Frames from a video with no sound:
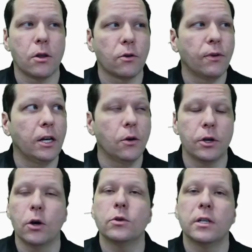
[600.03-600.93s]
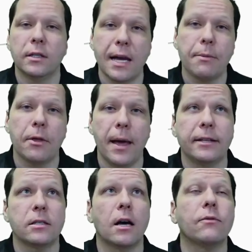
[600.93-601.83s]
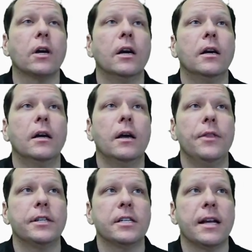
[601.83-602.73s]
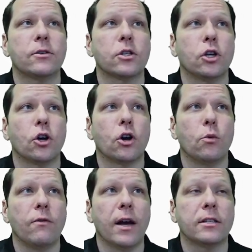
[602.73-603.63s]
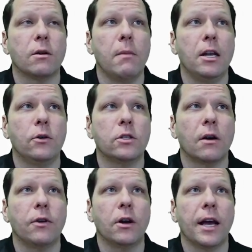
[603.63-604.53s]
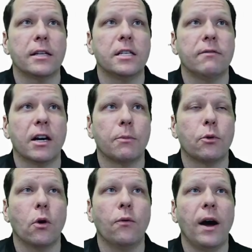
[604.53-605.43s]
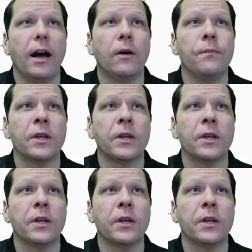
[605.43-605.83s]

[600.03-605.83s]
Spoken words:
video that goes into depth on that stuff. This is now secured. We've got some menu stuff here, and I can see you've got a profile.